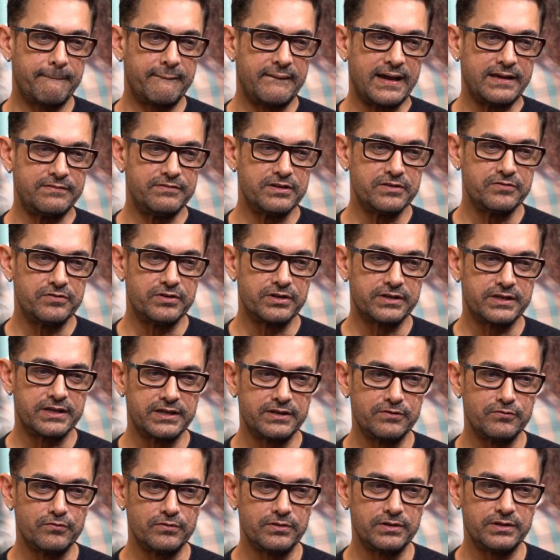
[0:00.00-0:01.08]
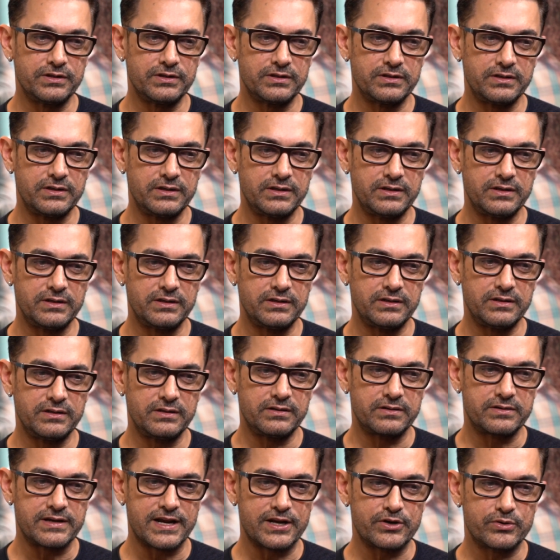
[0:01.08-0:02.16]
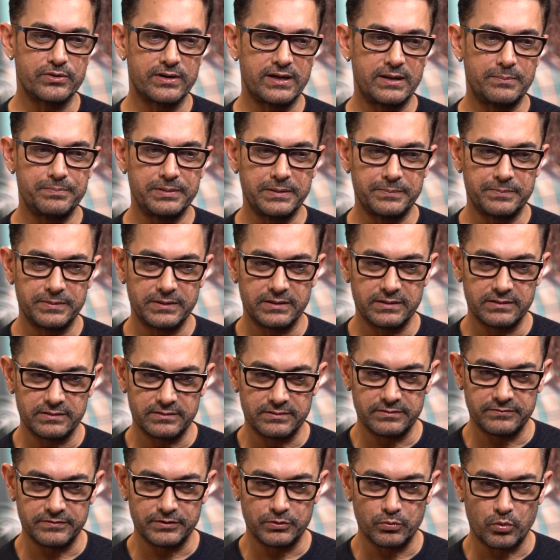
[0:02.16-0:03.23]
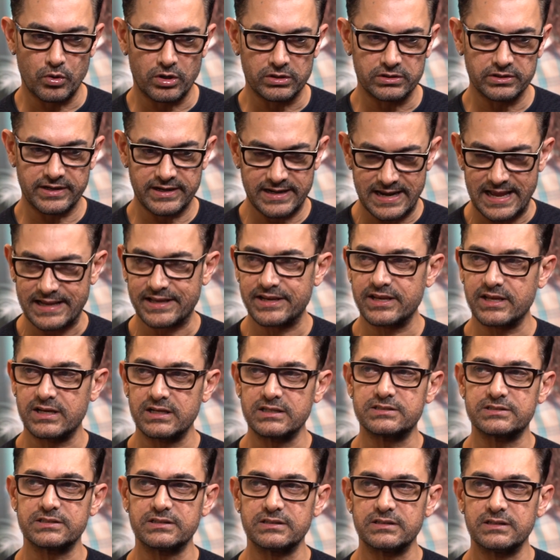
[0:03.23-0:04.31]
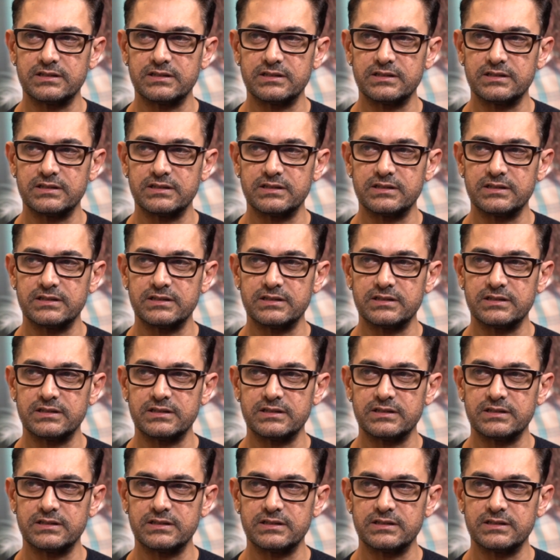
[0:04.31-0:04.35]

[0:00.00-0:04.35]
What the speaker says: And we're working in trying to help people with water and agriculture.